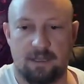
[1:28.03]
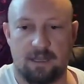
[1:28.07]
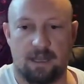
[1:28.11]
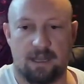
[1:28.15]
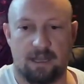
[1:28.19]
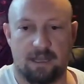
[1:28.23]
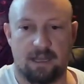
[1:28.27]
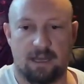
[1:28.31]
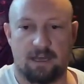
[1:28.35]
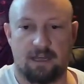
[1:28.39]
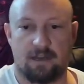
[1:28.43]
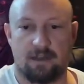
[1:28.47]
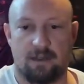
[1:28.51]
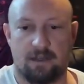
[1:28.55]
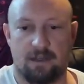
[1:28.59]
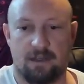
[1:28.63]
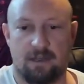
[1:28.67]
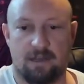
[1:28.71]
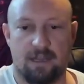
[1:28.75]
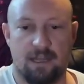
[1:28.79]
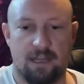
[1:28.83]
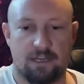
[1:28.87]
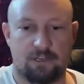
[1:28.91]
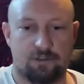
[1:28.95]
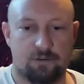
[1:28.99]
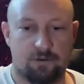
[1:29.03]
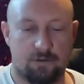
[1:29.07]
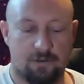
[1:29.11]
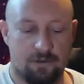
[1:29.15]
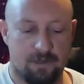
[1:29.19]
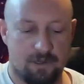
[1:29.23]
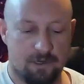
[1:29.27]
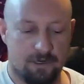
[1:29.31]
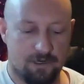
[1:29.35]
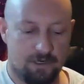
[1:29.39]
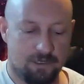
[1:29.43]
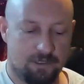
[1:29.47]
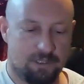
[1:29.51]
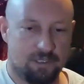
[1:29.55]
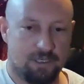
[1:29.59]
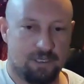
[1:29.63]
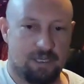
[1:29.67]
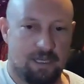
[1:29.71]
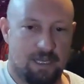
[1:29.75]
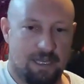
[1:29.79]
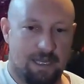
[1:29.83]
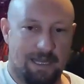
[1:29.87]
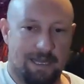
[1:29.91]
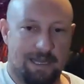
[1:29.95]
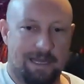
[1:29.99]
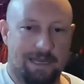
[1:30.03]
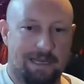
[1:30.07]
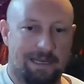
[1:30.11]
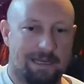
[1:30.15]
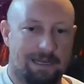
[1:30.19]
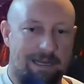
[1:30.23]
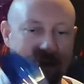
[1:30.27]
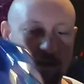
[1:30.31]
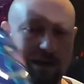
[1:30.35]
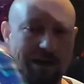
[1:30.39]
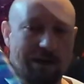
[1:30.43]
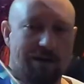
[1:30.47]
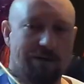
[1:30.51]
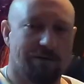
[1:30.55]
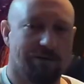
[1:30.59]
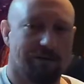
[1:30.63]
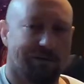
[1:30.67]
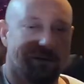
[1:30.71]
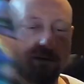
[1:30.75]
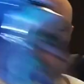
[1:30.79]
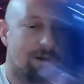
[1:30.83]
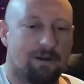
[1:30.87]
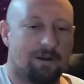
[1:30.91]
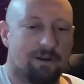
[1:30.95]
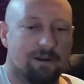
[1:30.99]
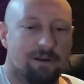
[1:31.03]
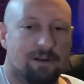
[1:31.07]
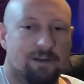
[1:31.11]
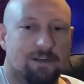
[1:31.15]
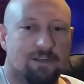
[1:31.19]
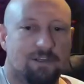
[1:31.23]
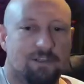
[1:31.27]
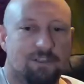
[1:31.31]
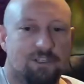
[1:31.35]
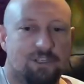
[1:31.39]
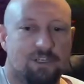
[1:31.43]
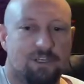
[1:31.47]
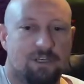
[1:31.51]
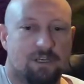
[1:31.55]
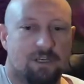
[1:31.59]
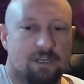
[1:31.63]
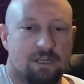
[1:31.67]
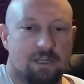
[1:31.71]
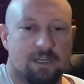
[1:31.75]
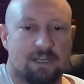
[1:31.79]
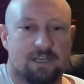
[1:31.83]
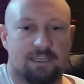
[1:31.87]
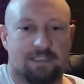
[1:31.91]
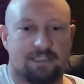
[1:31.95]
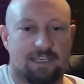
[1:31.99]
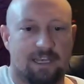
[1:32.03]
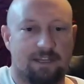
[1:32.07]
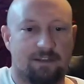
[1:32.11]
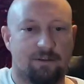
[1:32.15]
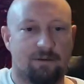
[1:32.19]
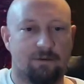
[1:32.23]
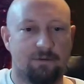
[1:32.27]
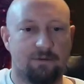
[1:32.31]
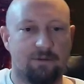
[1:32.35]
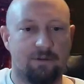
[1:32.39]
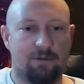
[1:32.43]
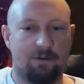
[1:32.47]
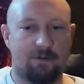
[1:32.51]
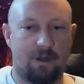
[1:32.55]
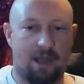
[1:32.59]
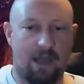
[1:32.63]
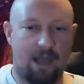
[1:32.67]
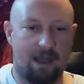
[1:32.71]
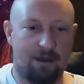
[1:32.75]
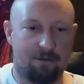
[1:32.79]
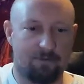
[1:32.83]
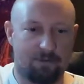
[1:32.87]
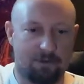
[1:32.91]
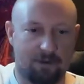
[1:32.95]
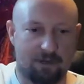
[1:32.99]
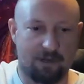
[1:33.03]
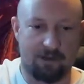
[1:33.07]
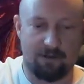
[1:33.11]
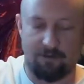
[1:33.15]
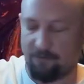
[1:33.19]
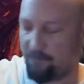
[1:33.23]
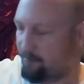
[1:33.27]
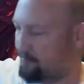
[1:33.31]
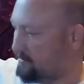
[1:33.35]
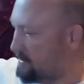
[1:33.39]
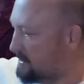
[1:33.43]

I got an extra large and I got a large because I don't know how they're gonna